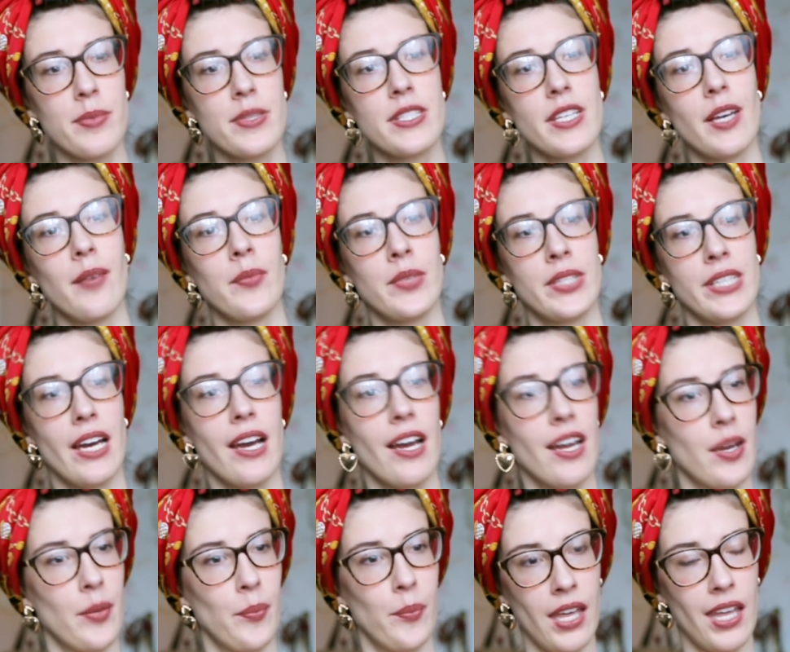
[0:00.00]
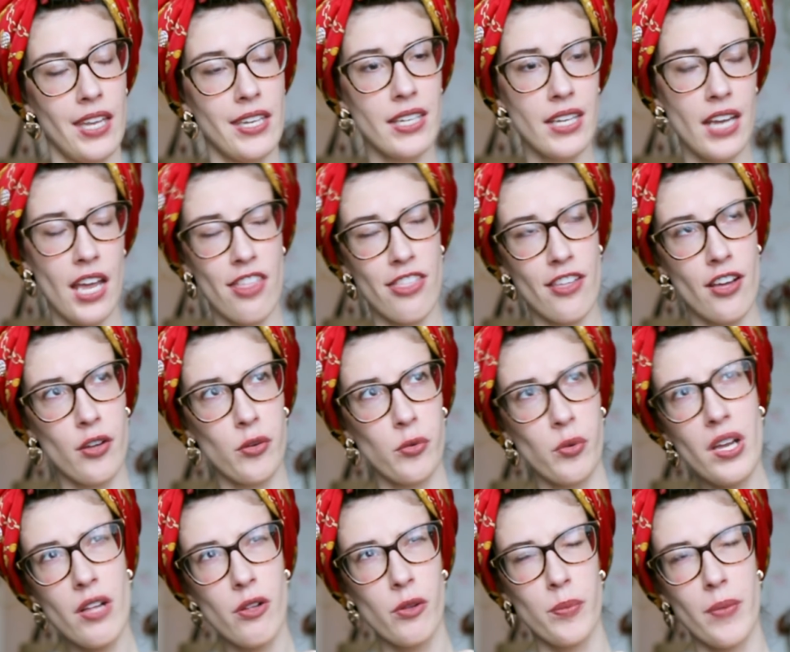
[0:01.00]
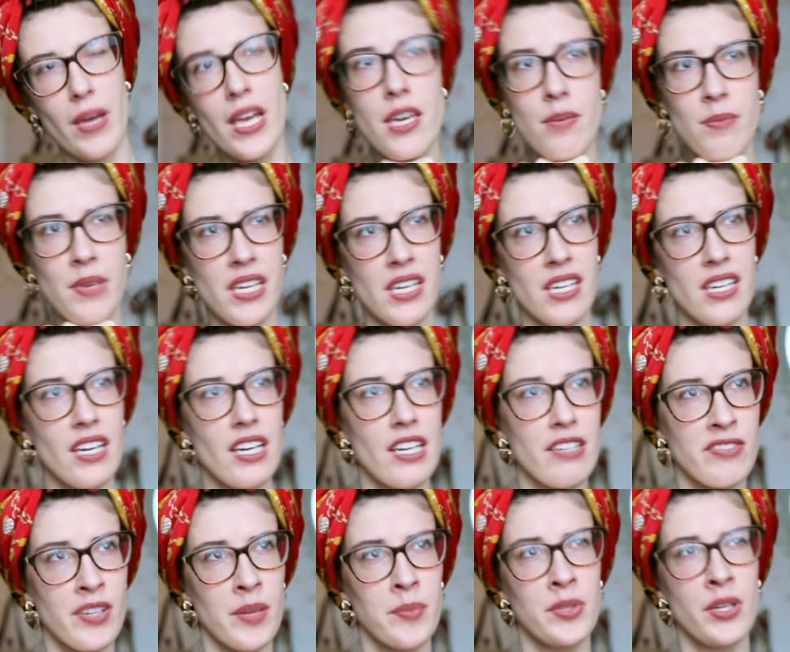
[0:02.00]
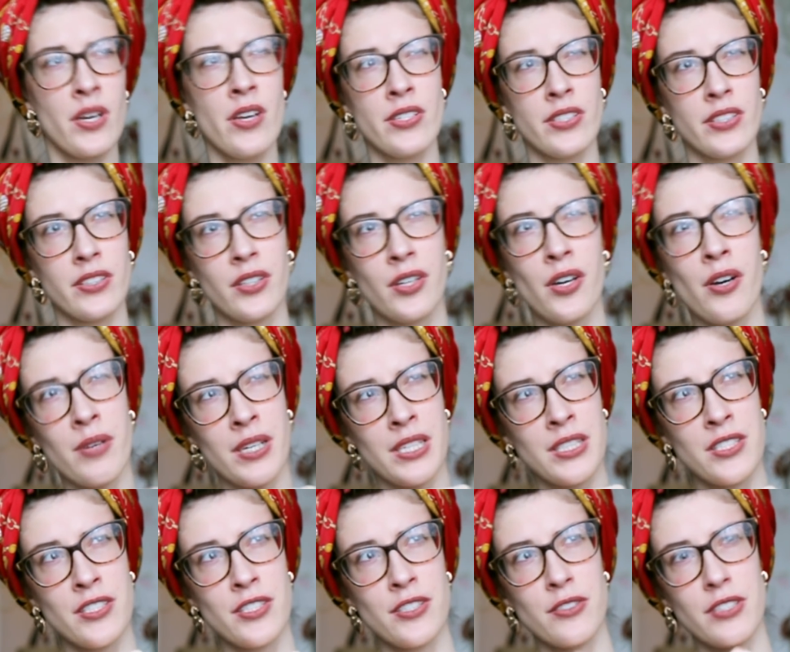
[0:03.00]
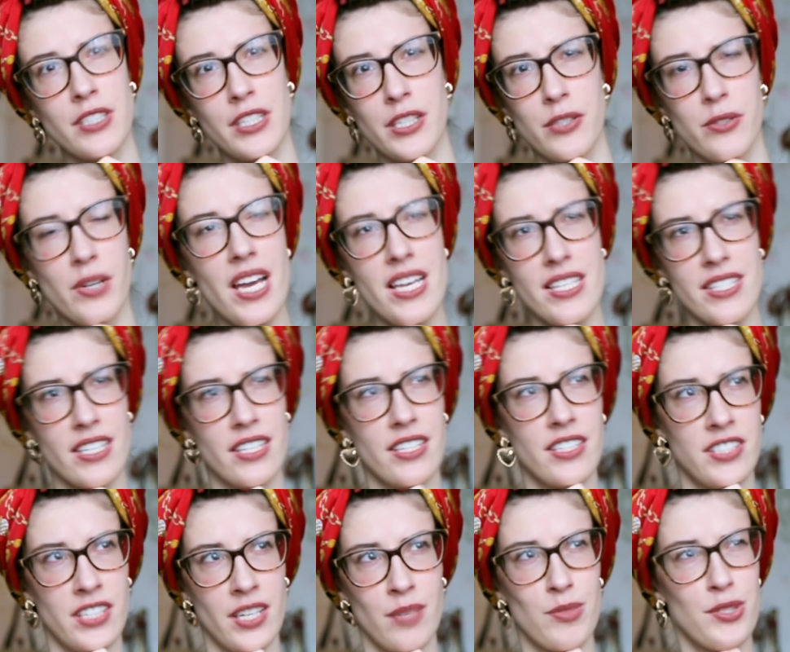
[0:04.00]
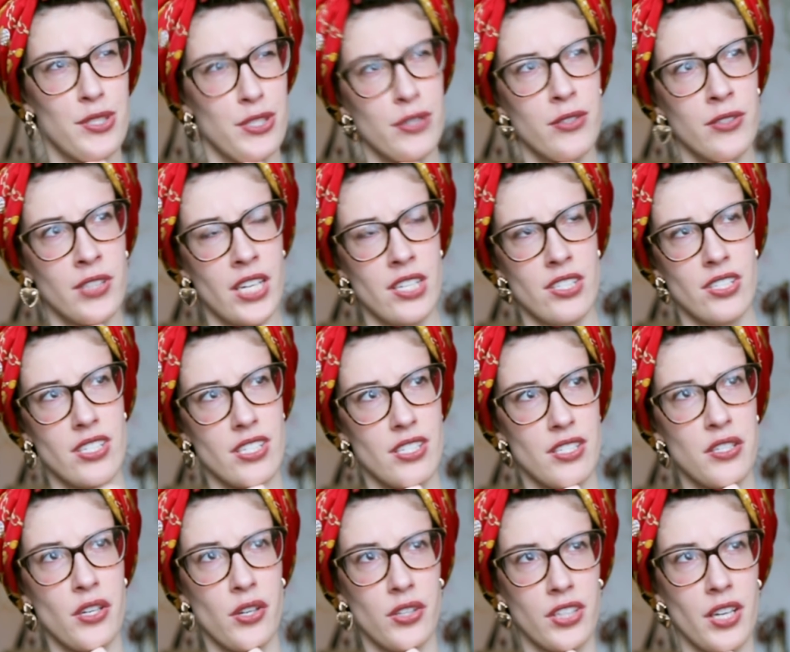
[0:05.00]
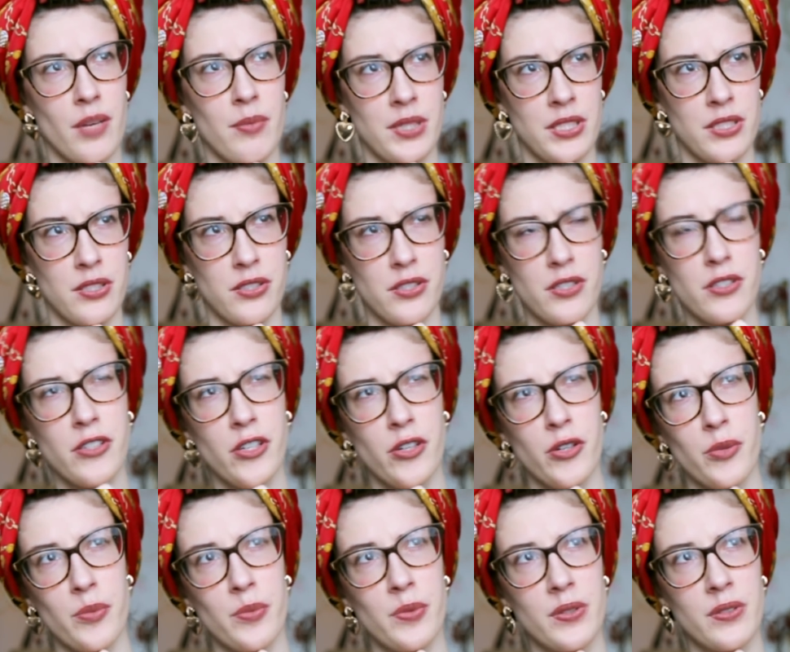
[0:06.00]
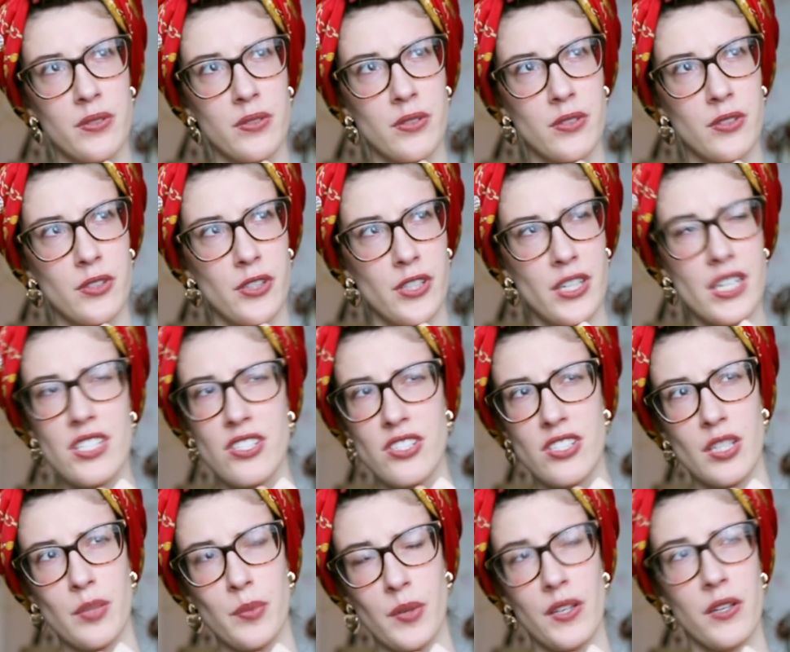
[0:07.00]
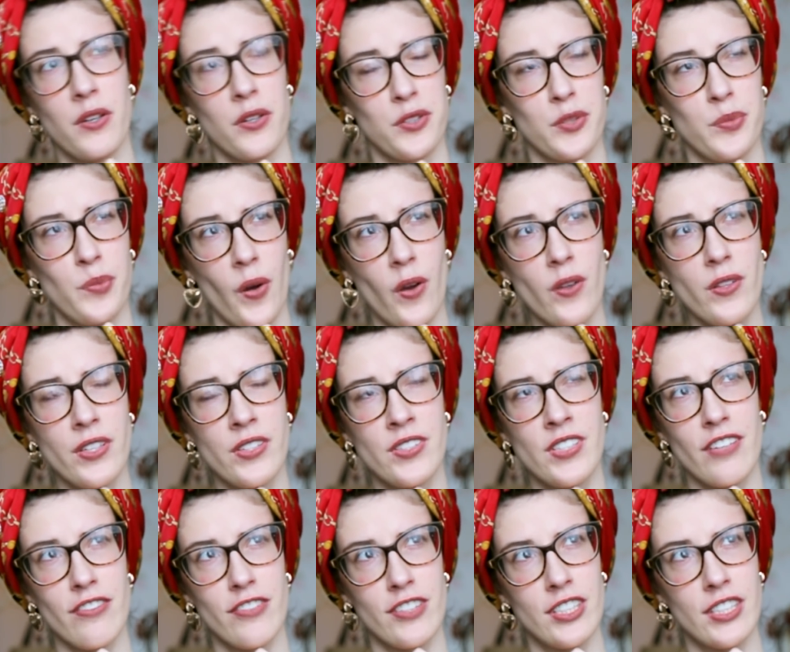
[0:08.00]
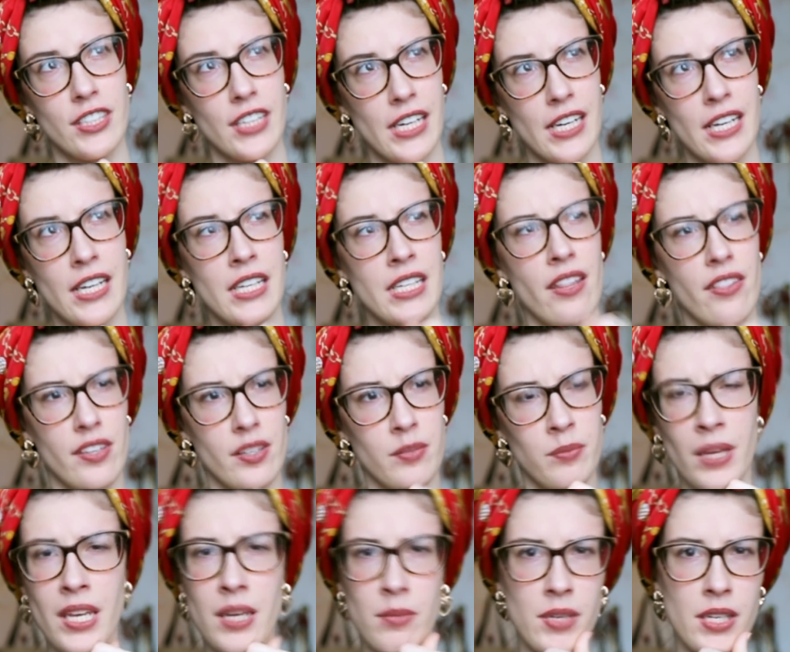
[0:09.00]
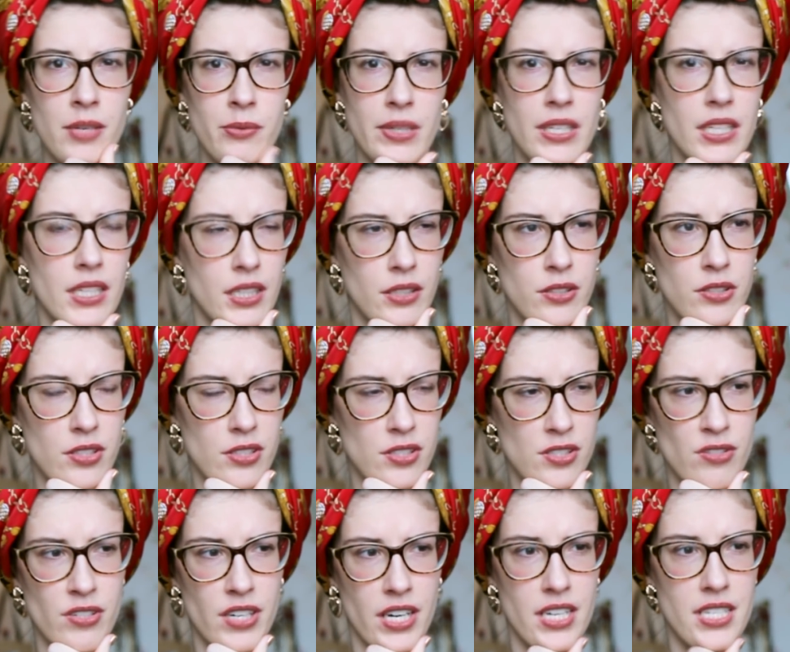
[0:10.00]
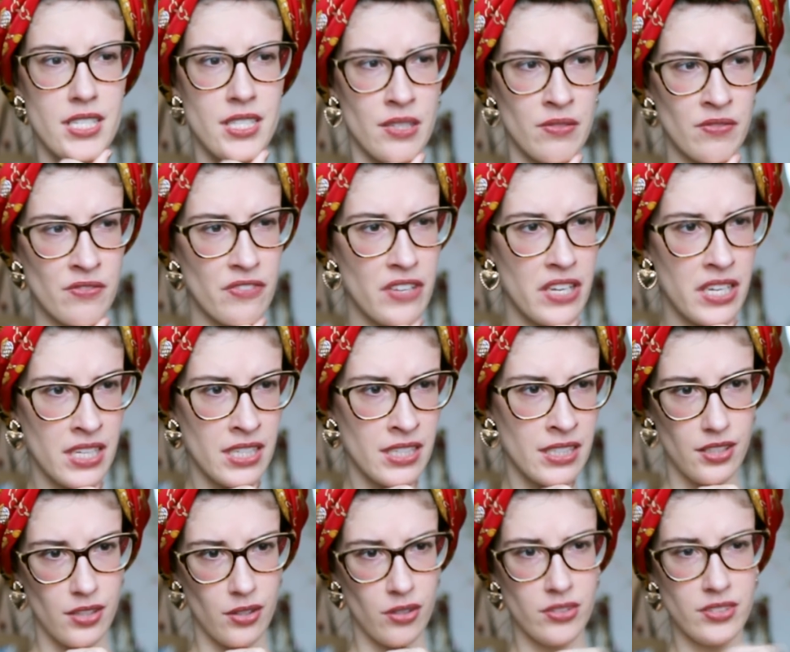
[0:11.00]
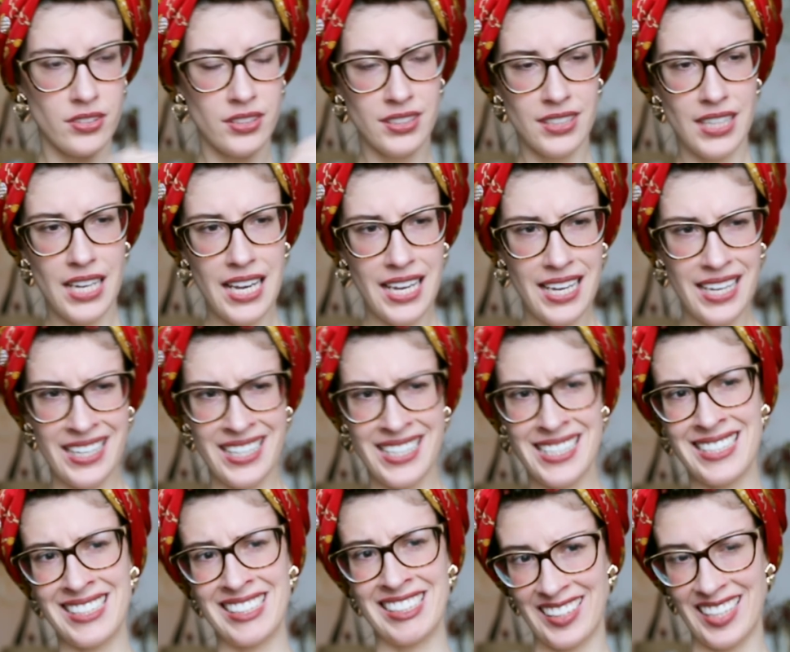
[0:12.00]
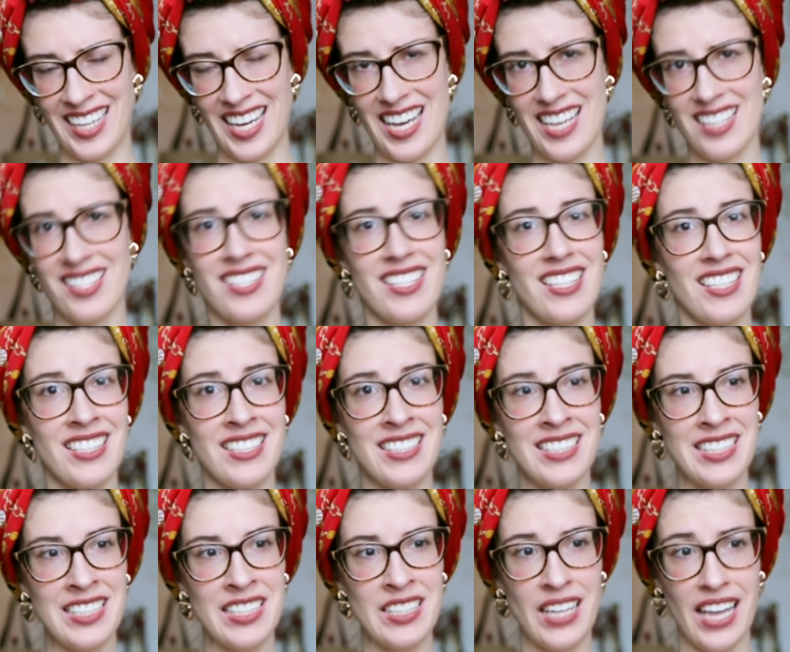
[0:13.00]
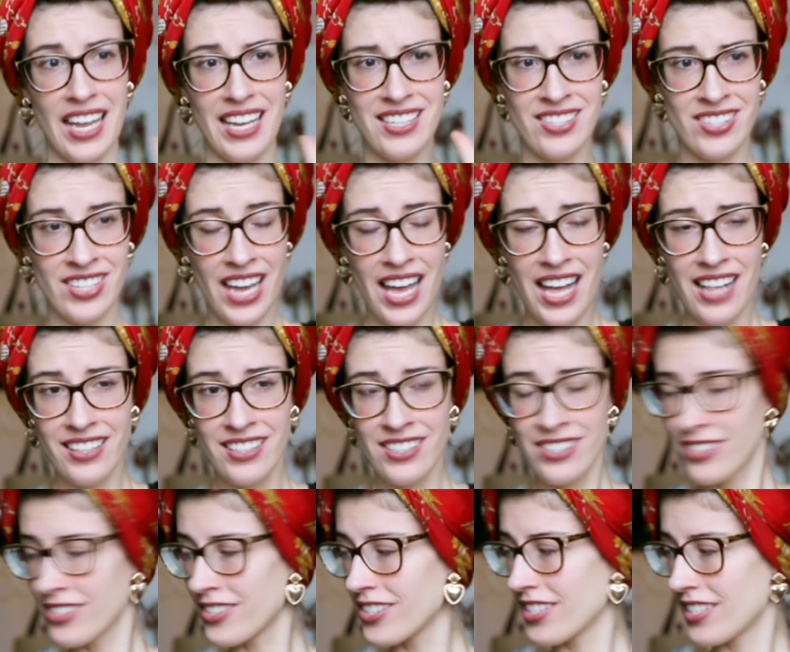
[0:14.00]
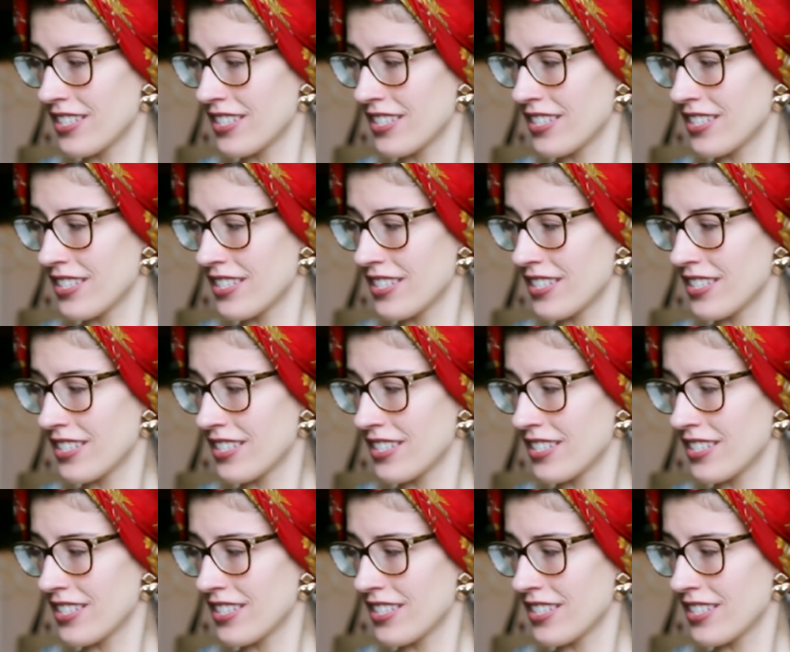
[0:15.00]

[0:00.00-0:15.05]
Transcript: sometime. And then I thought, well, maybe if I'm not going to the US anytime soon and she's not coming to Europe, or is she, but not to Poland definitely, then maybe we could try something online, as in a challenge or